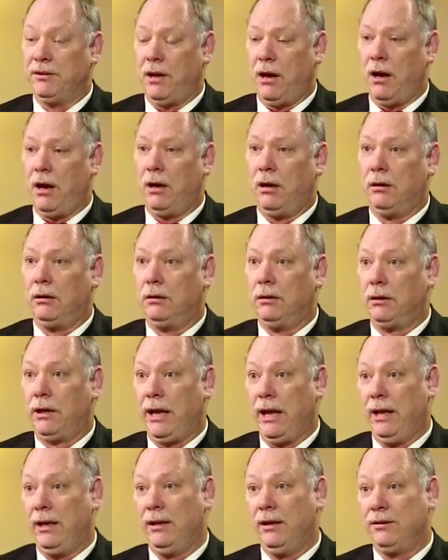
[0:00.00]
our
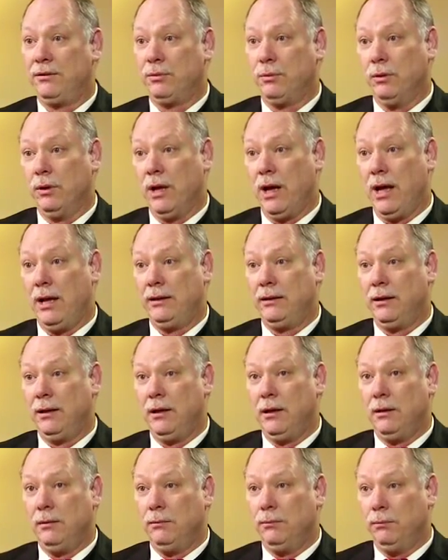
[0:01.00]
candidates were not
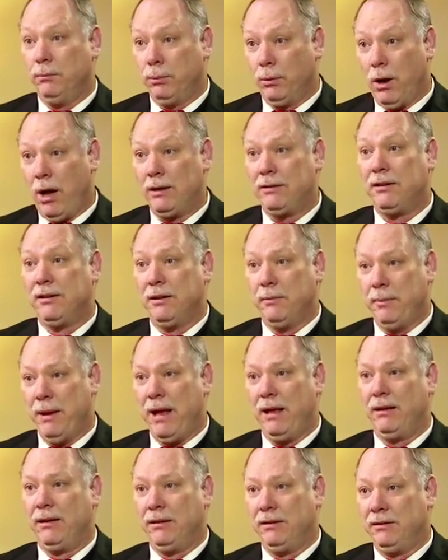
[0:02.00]
brought to the
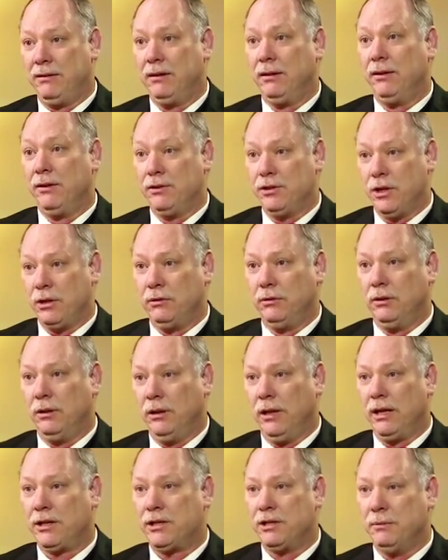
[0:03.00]
ballot until the general
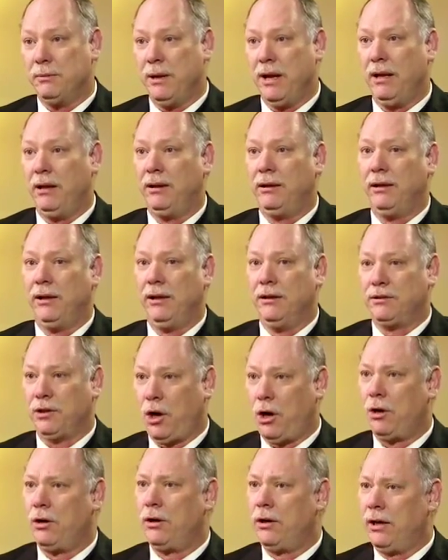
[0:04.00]
election ballot, it's
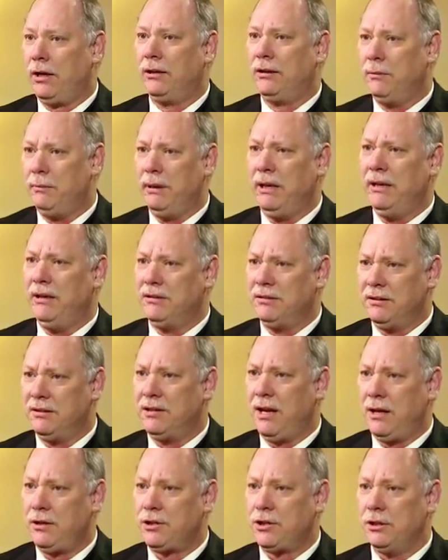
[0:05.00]
harder to get the media's
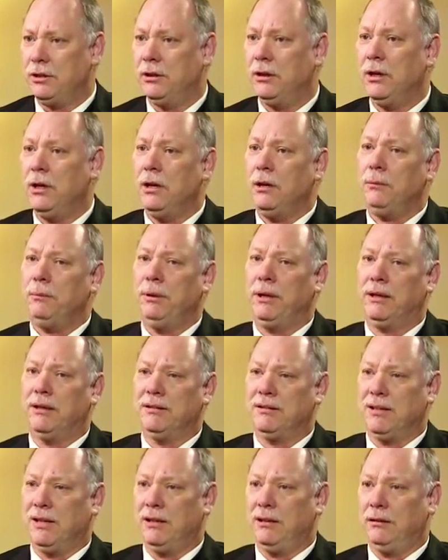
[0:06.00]
attention
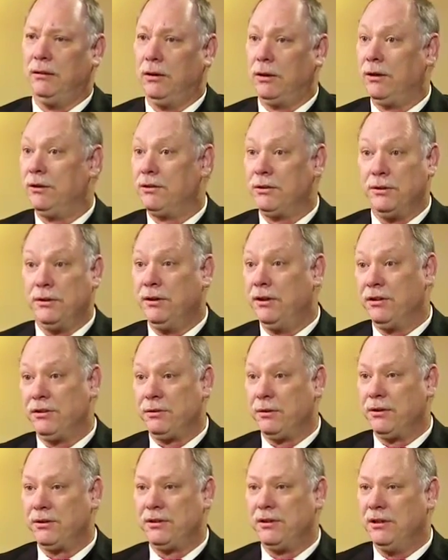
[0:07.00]
because they look at certain
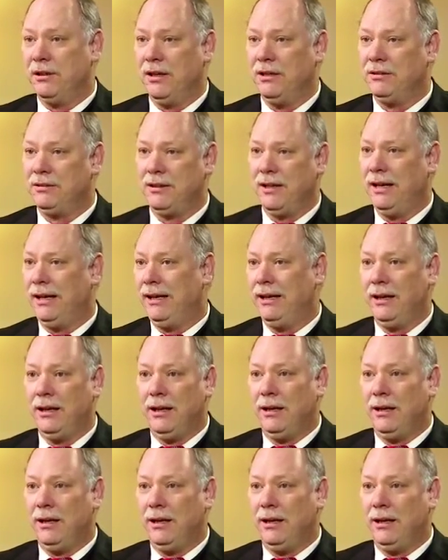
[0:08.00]
districts and they say